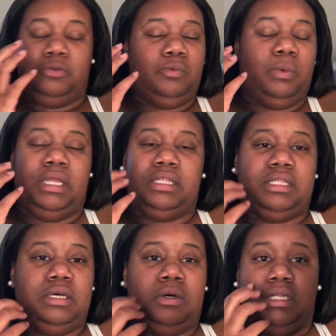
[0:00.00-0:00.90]
With
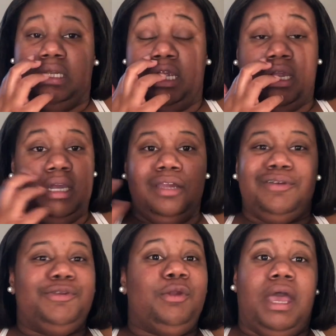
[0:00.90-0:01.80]
the Nair,
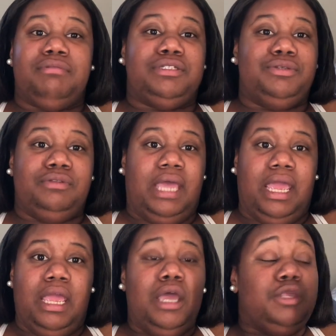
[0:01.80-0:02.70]
you don't have to do that.